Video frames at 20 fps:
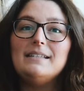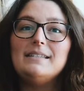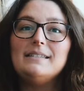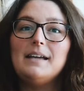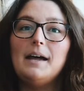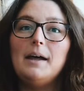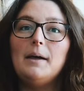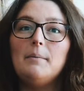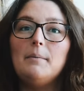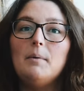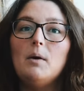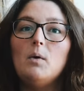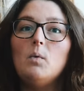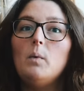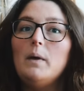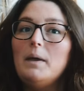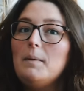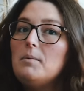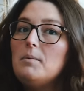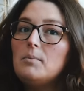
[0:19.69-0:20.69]
some
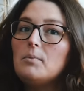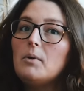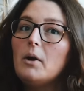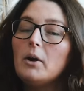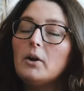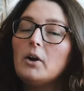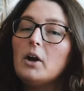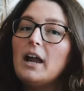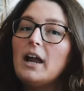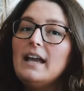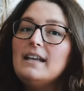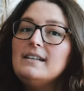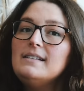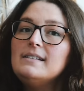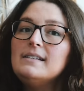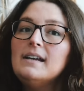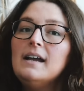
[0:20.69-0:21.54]
whip progress.